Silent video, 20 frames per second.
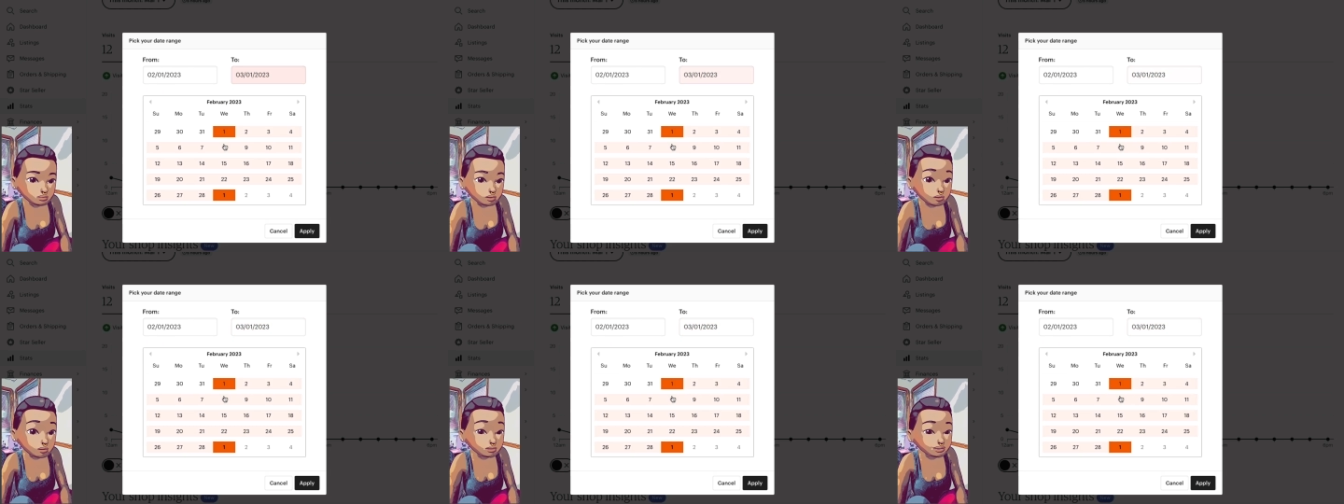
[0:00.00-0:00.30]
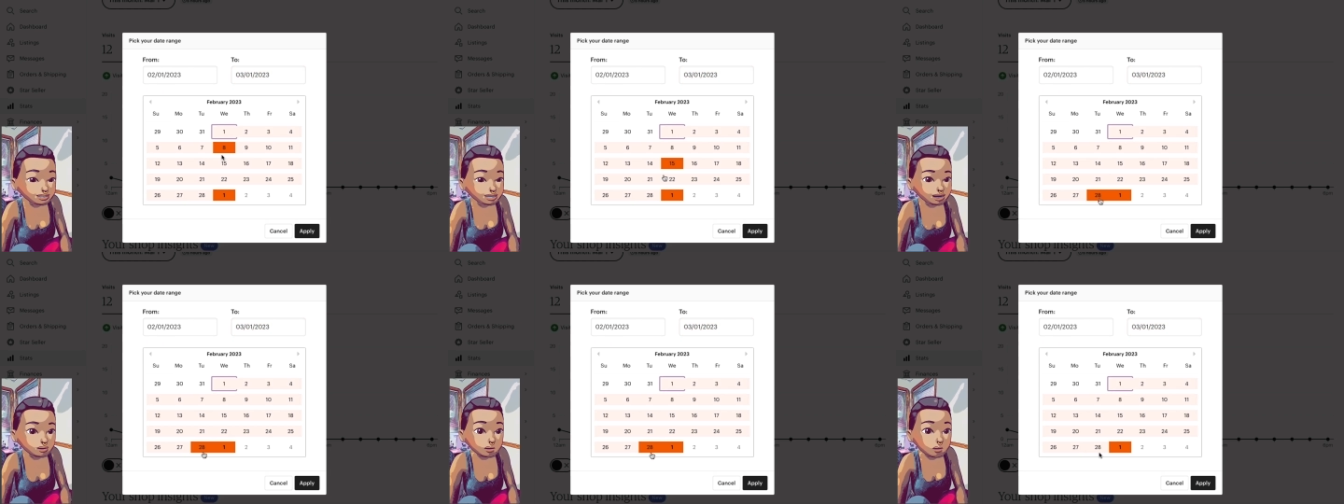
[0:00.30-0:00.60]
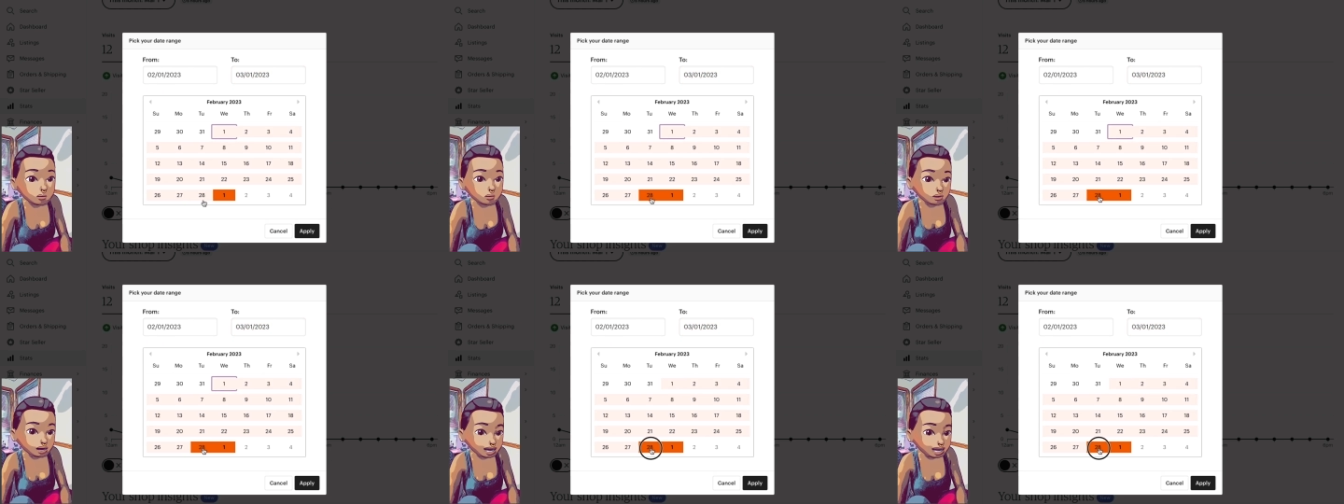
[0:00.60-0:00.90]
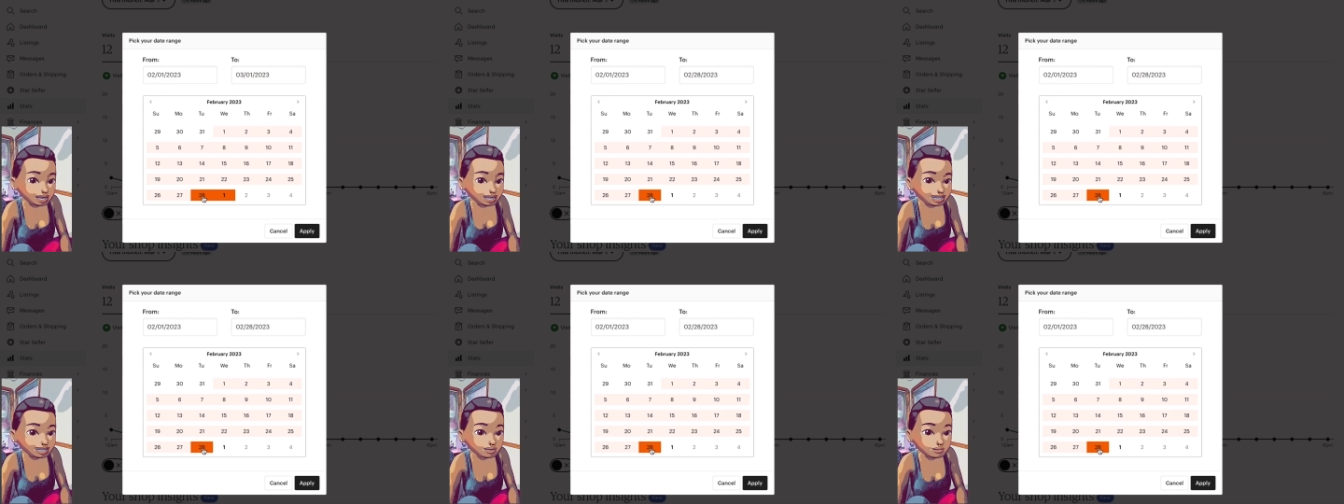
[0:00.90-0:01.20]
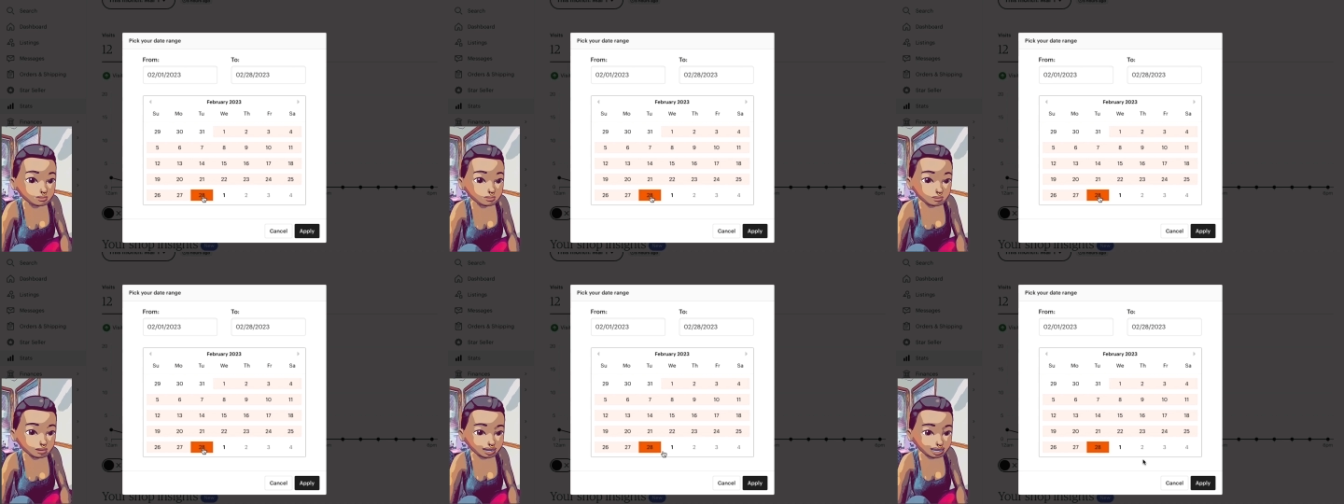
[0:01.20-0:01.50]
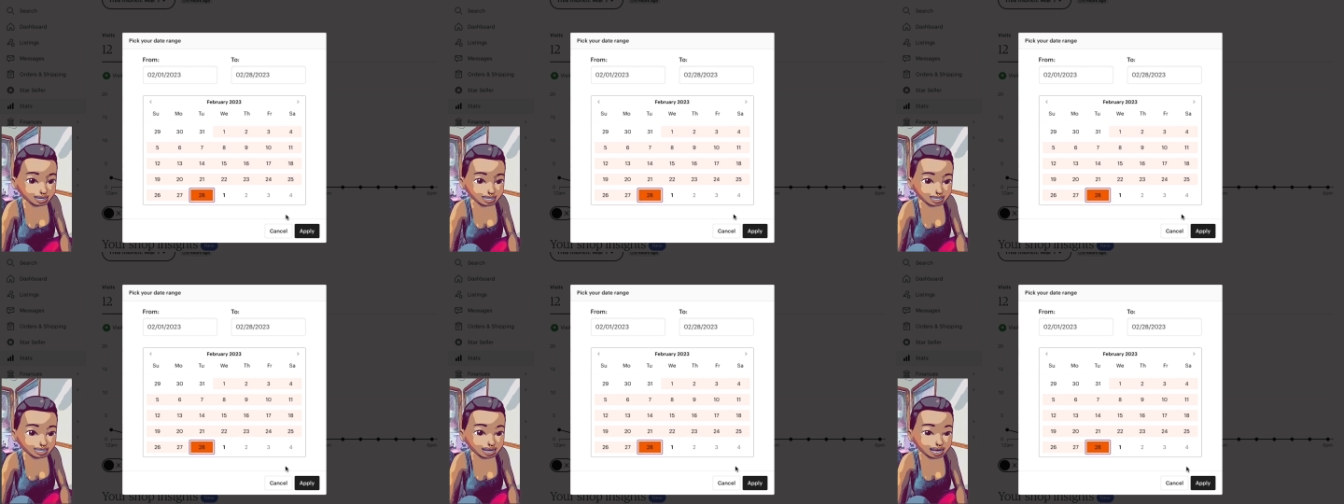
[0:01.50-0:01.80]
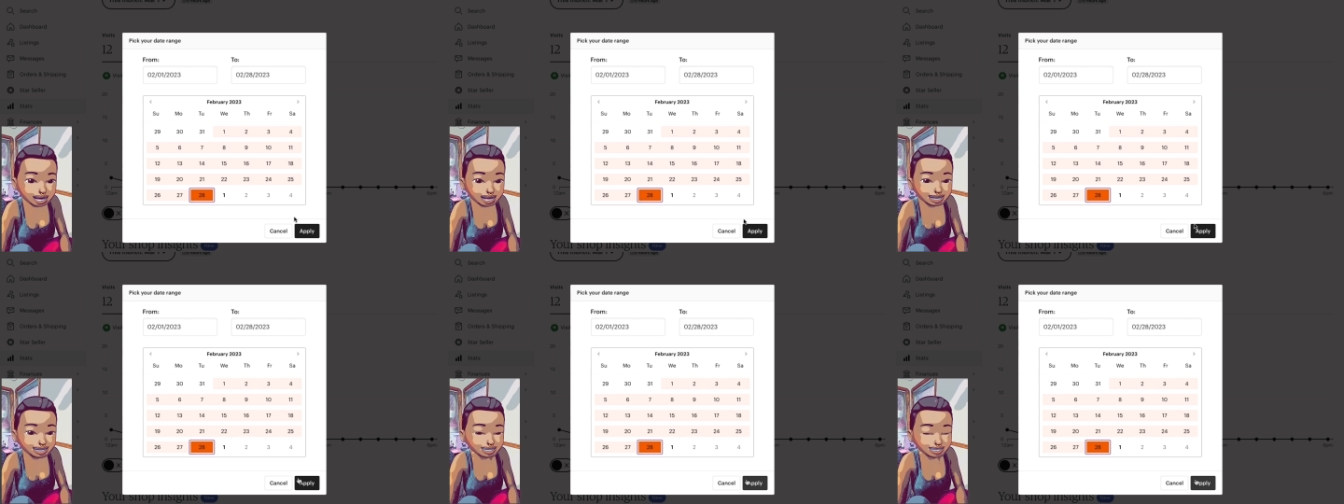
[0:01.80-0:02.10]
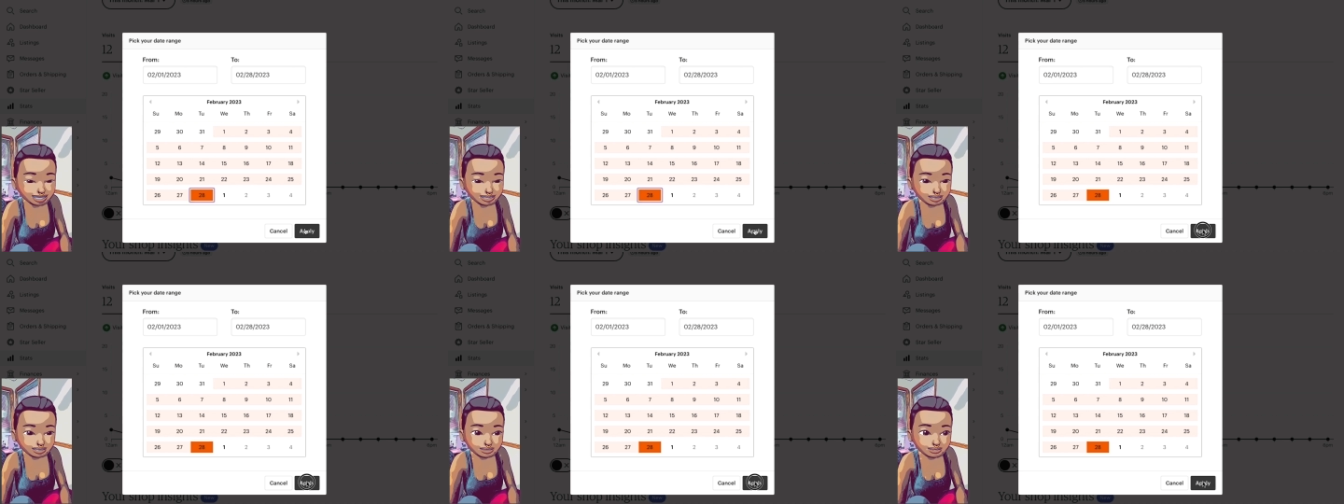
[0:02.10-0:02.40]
I was like, what? Really? I didn't even